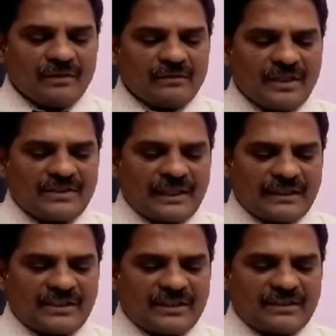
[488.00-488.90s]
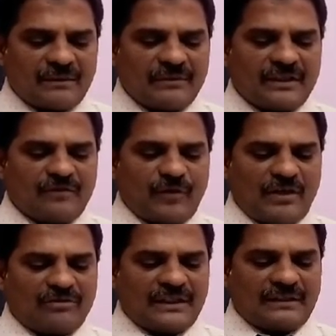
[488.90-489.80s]
These satellite states, the
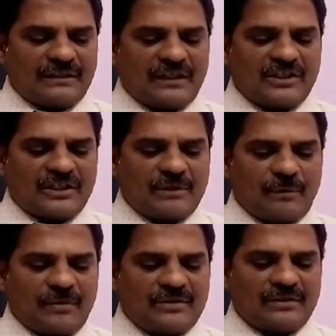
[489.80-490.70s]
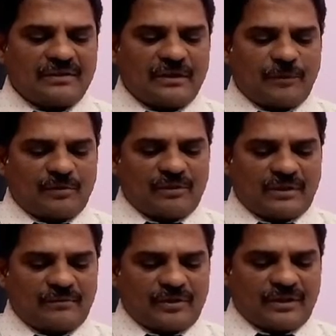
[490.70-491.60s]
5 Central Asian republics in particular.
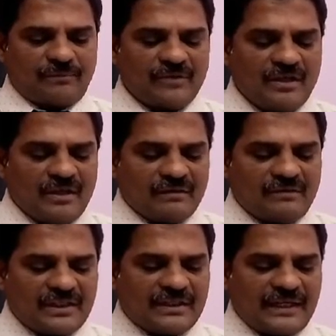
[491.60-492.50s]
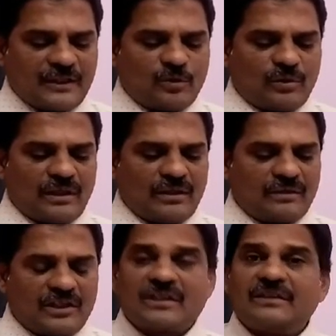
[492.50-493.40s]
This led to
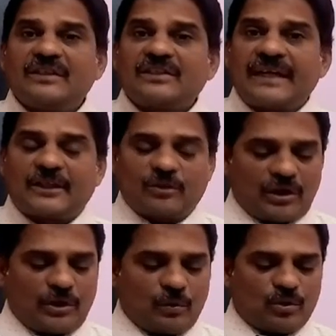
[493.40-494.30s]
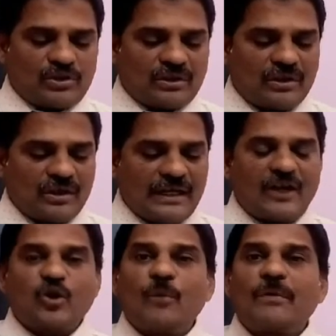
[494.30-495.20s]
a huge
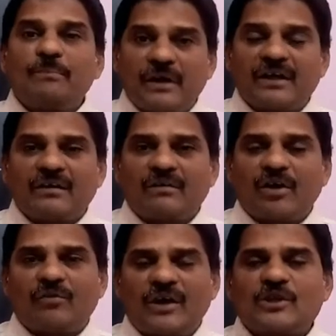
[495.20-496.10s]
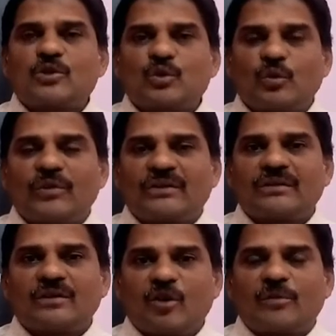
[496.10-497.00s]
economic burden on what?
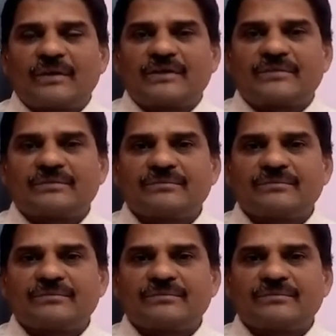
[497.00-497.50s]
Soviet government.